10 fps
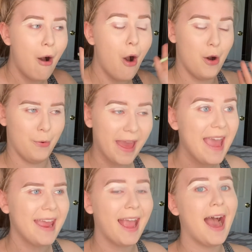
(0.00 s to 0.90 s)

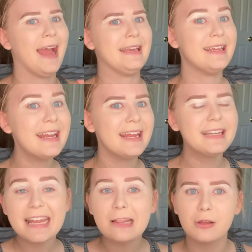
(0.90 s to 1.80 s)
okay, I get it.
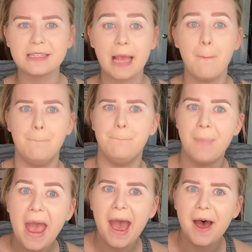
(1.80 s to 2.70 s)
It looks
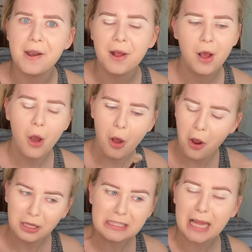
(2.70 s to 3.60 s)
bad.
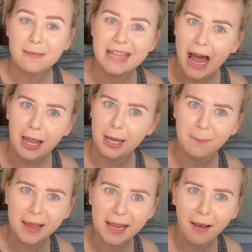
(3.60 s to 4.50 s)
Stop telling
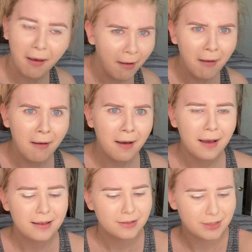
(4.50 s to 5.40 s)
me.
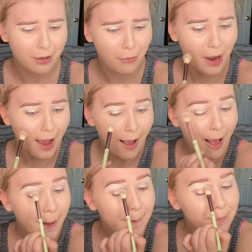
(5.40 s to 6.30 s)
So
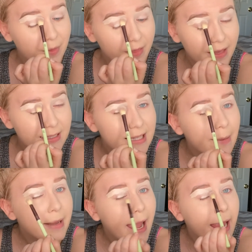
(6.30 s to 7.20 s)
that same
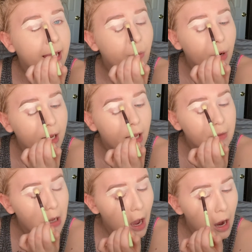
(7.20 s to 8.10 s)
day when I got in the
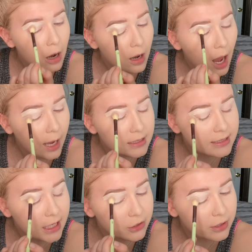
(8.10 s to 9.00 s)
car, I
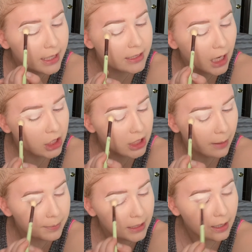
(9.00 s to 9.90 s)
scheduled a
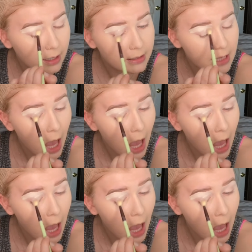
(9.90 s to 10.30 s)
touch-up because